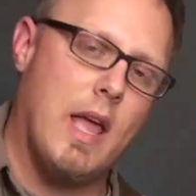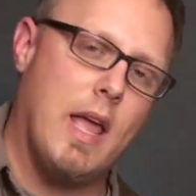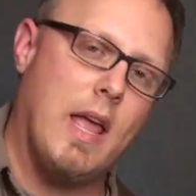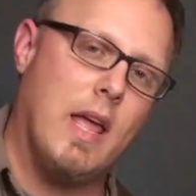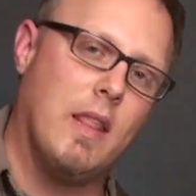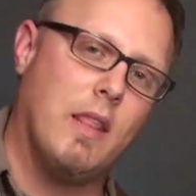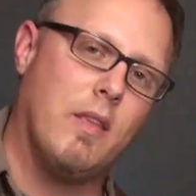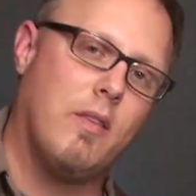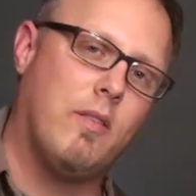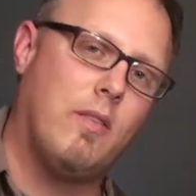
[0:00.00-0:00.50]

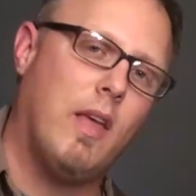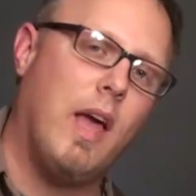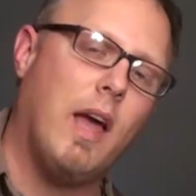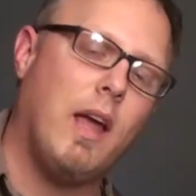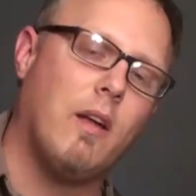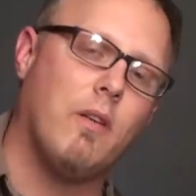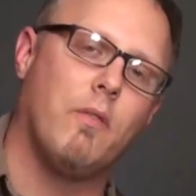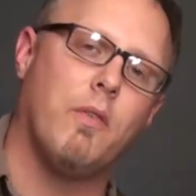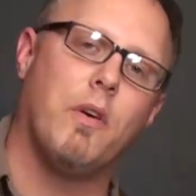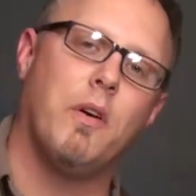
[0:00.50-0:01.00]
In the
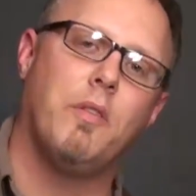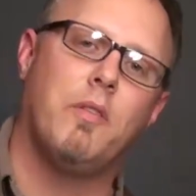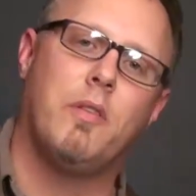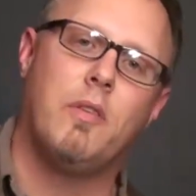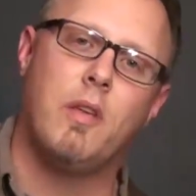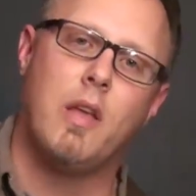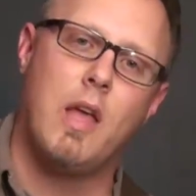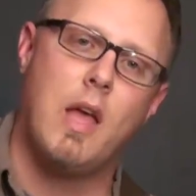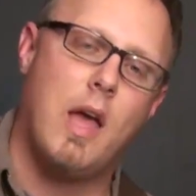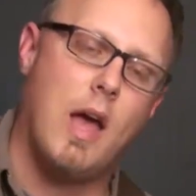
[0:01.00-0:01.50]
second
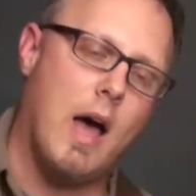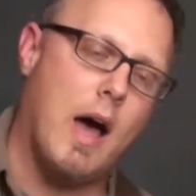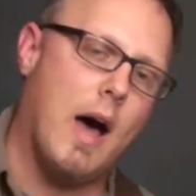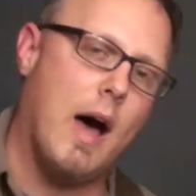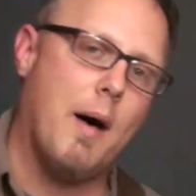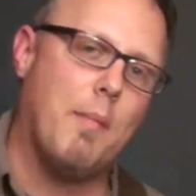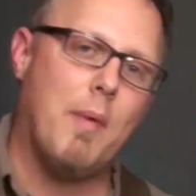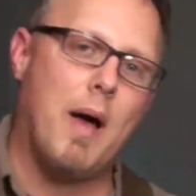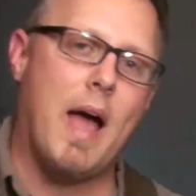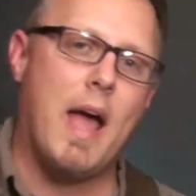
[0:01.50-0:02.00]
verse,
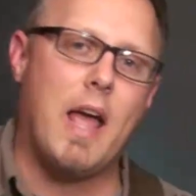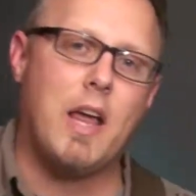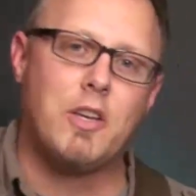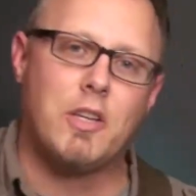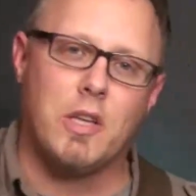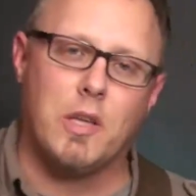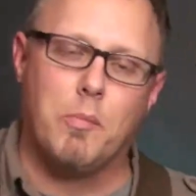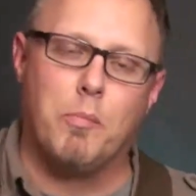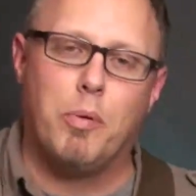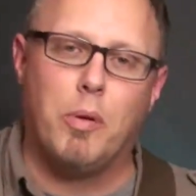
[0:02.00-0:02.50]
I
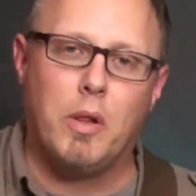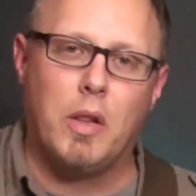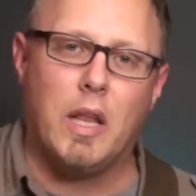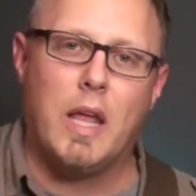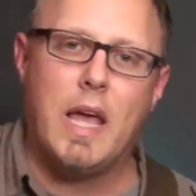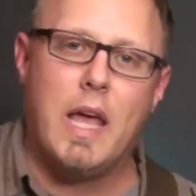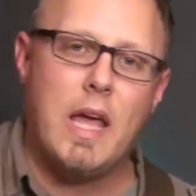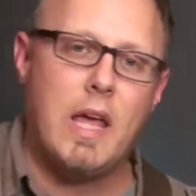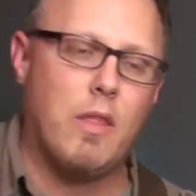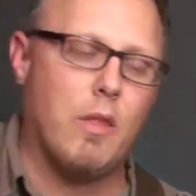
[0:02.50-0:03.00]
actually
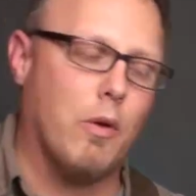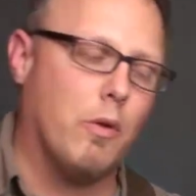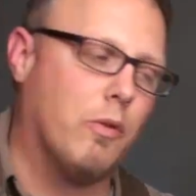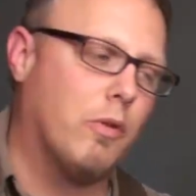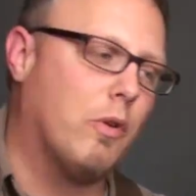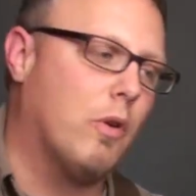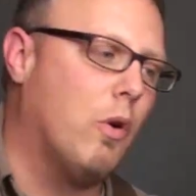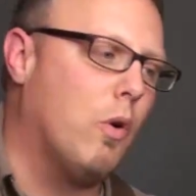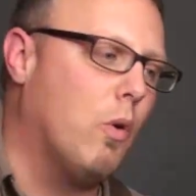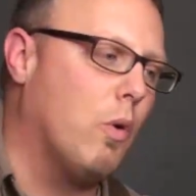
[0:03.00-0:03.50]
play those
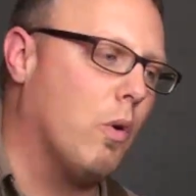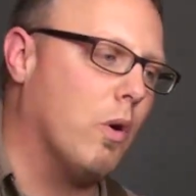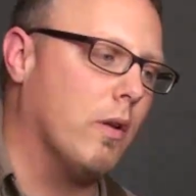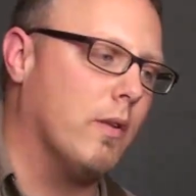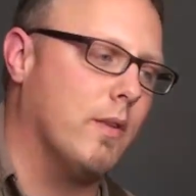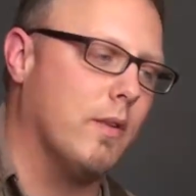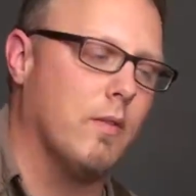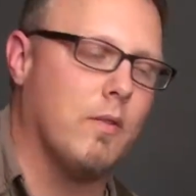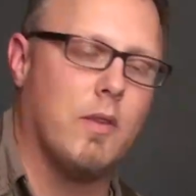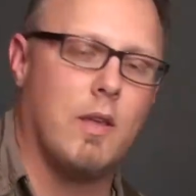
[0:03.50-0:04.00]

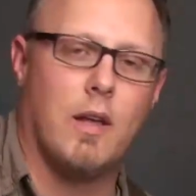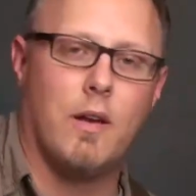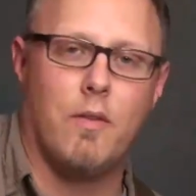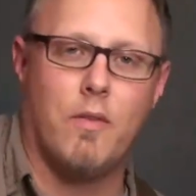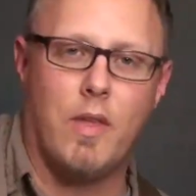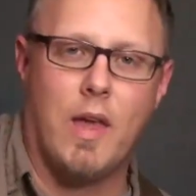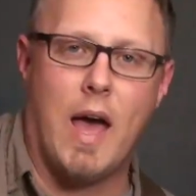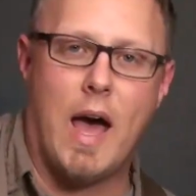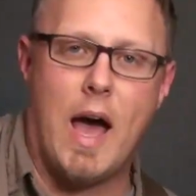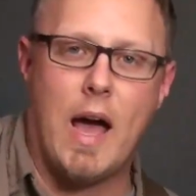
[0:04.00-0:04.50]
chords instead of
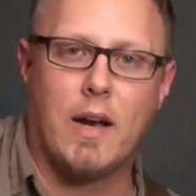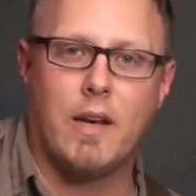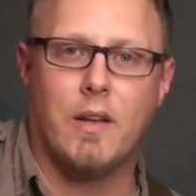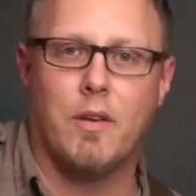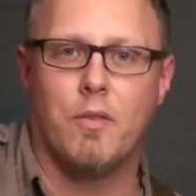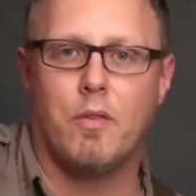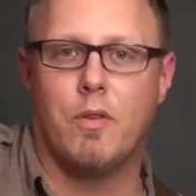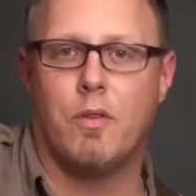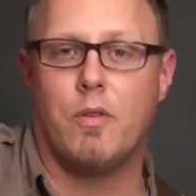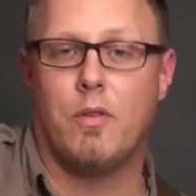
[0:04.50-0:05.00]
the
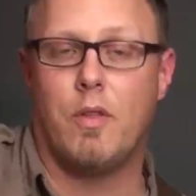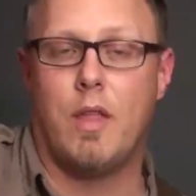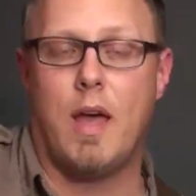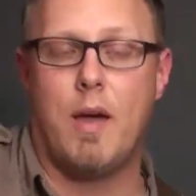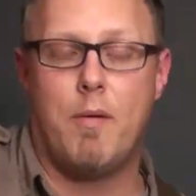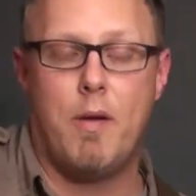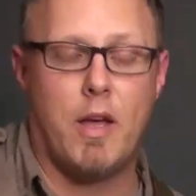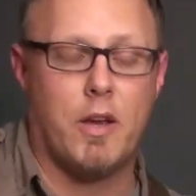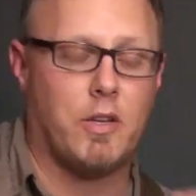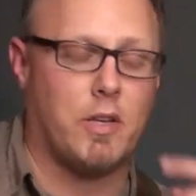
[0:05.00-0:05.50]
octaves. And so
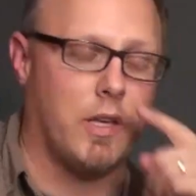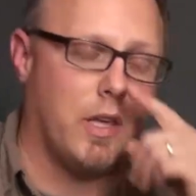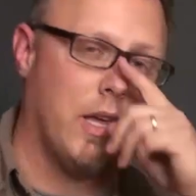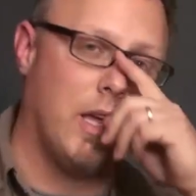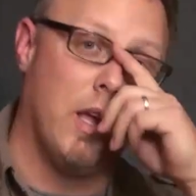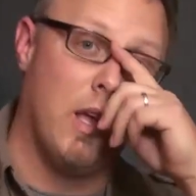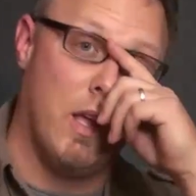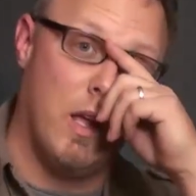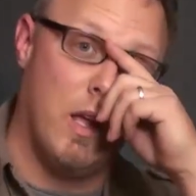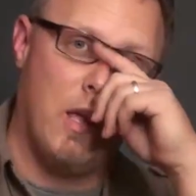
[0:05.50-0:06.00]
that actually,
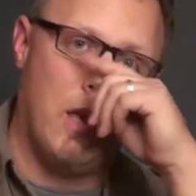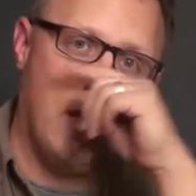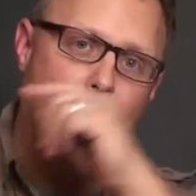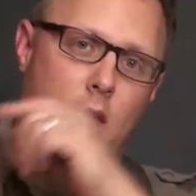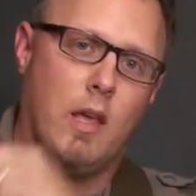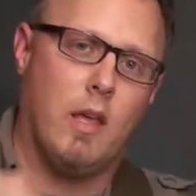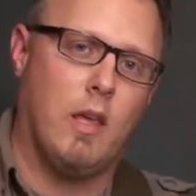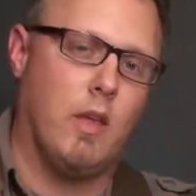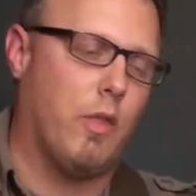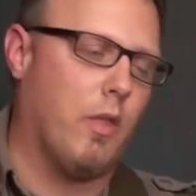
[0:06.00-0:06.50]

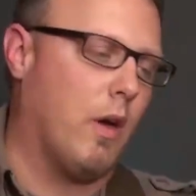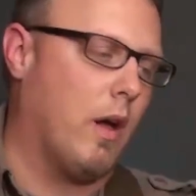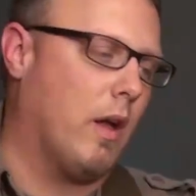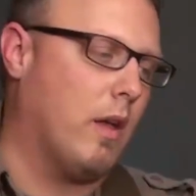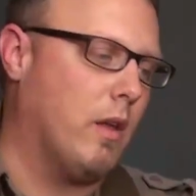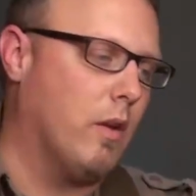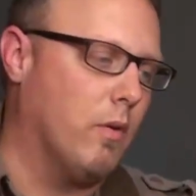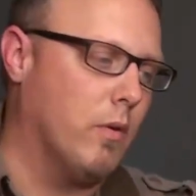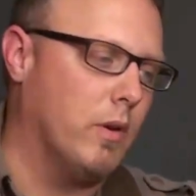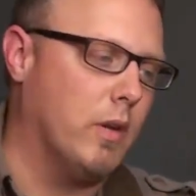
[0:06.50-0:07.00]
you
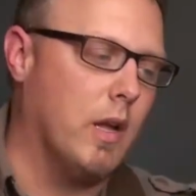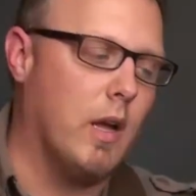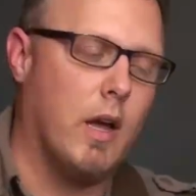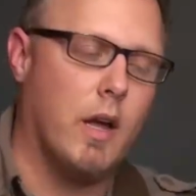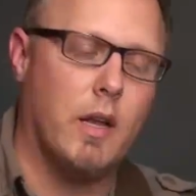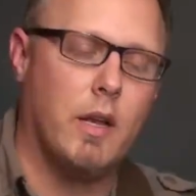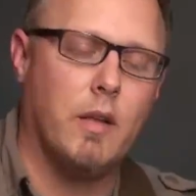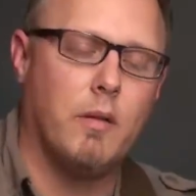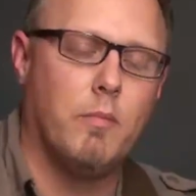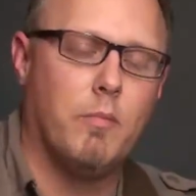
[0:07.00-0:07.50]
thought you were
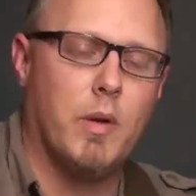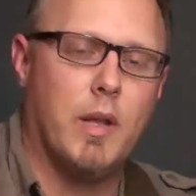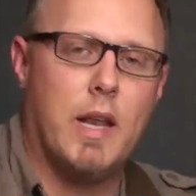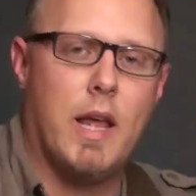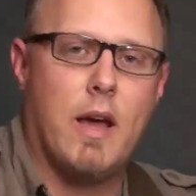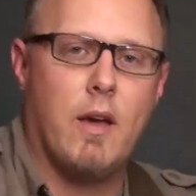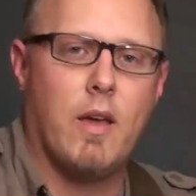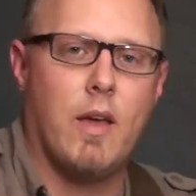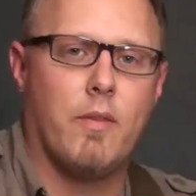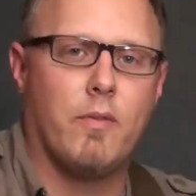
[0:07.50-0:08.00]
done, but
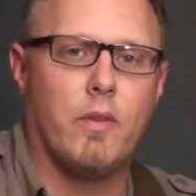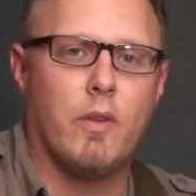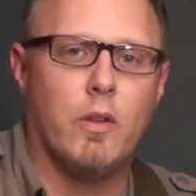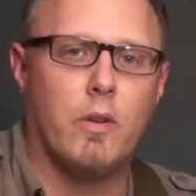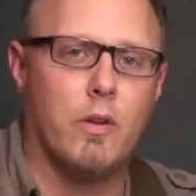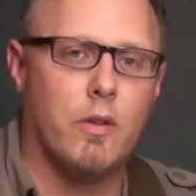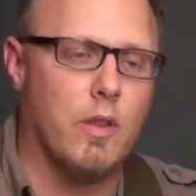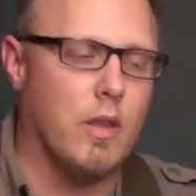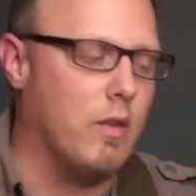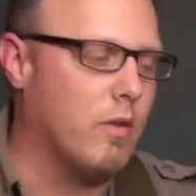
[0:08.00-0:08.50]
now you have to
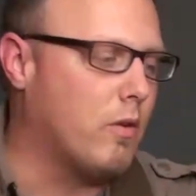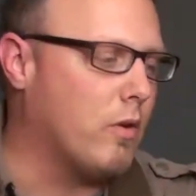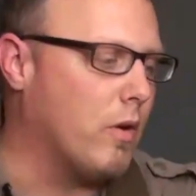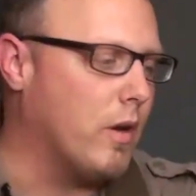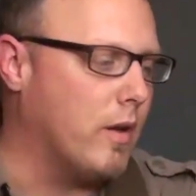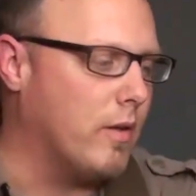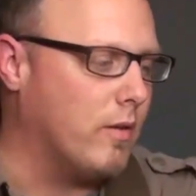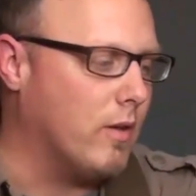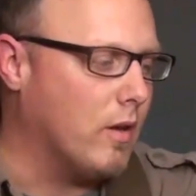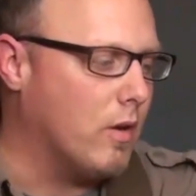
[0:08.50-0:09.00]
learn these
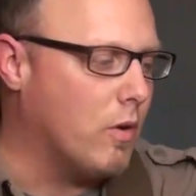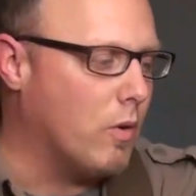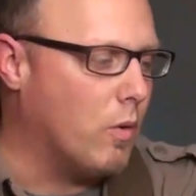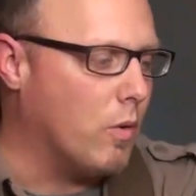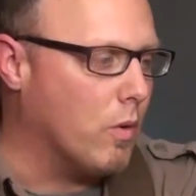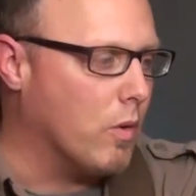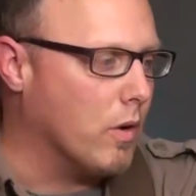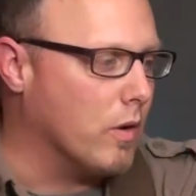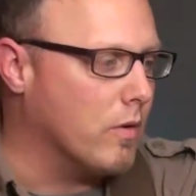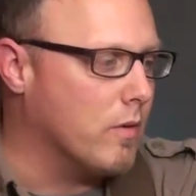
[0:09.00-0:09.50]
crazy
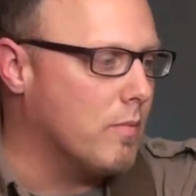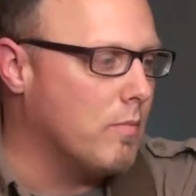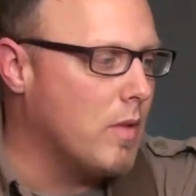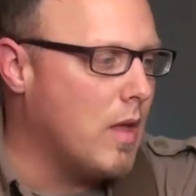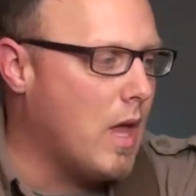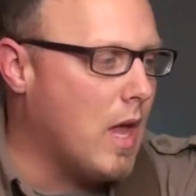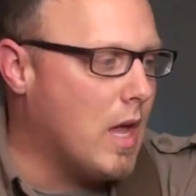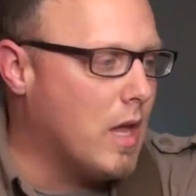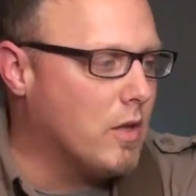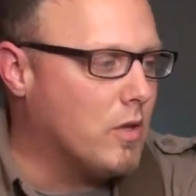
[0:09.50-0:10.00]
chords.
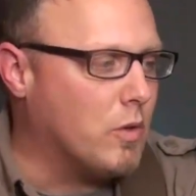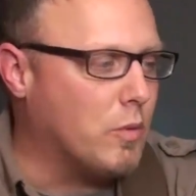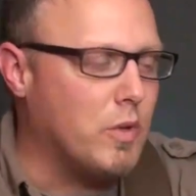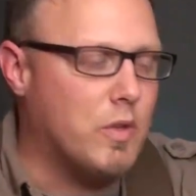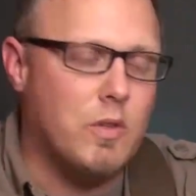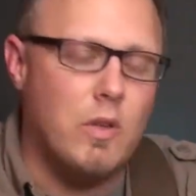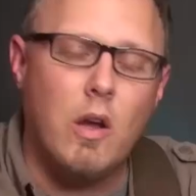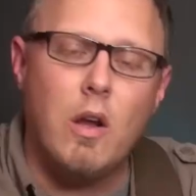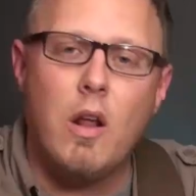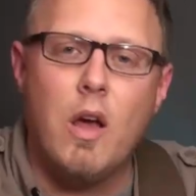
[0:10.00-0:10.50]
So we
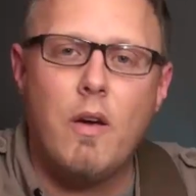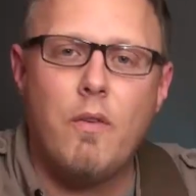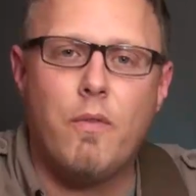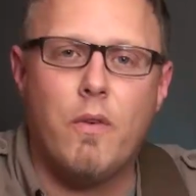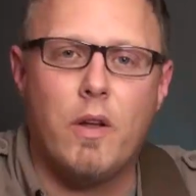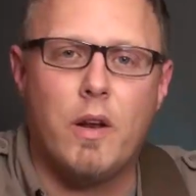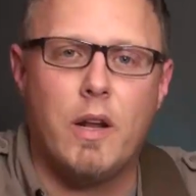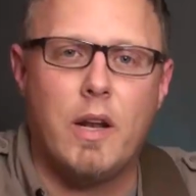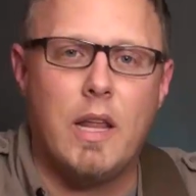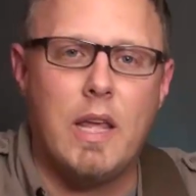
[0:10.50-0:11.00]
start off
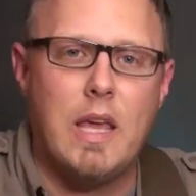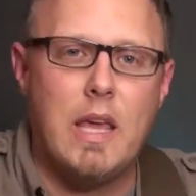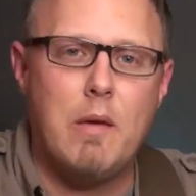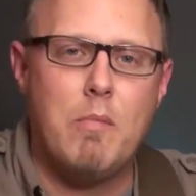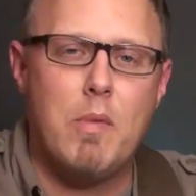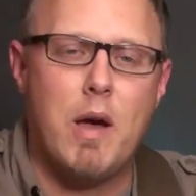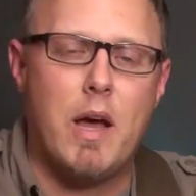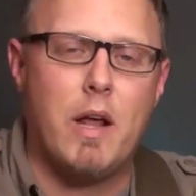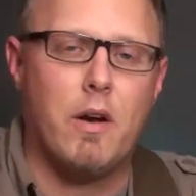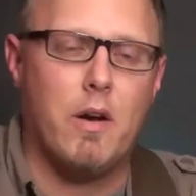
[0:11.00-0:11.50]
on an E
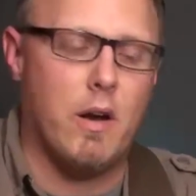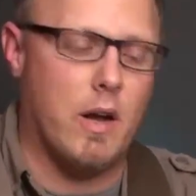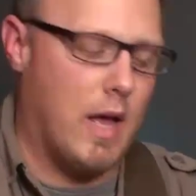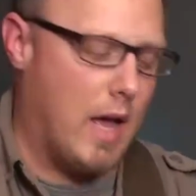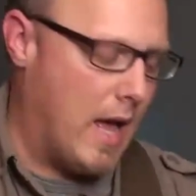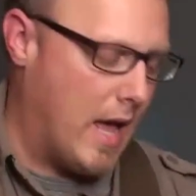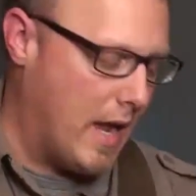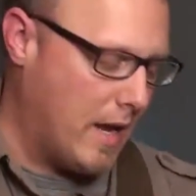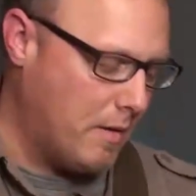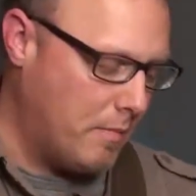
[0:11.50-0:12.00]
minor
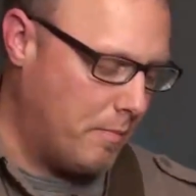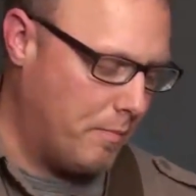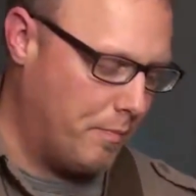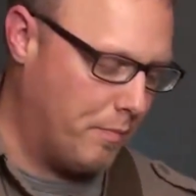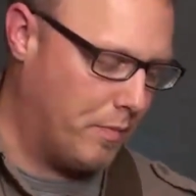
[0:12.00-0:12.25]
9.